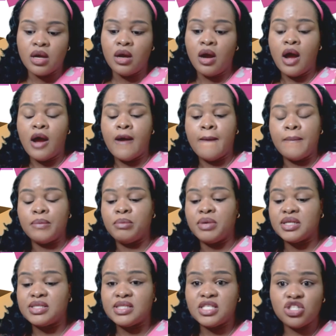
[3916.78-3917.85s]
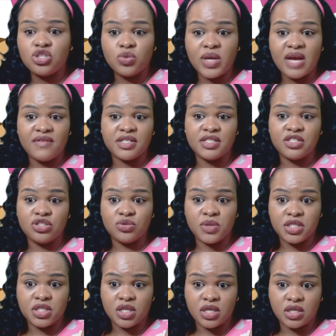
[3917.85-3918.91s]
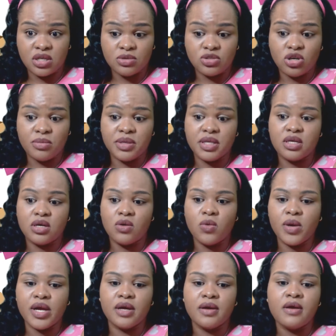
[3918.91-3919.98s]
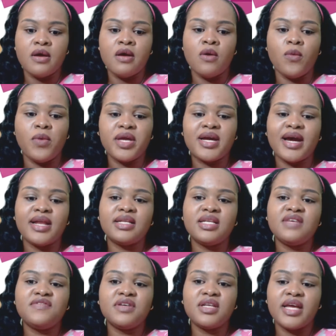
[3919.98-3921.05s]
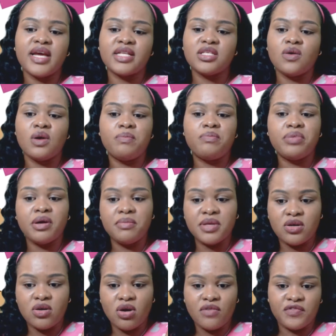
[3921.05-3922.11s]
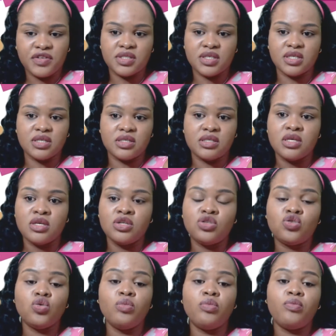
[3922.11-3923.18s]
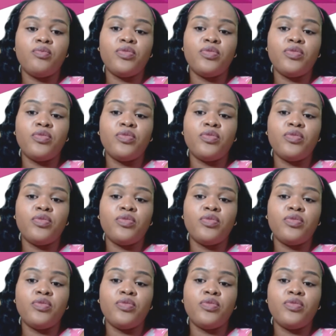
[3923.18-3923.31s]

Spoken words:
But since we have a situation in Dominica where we cannot even get our public officers to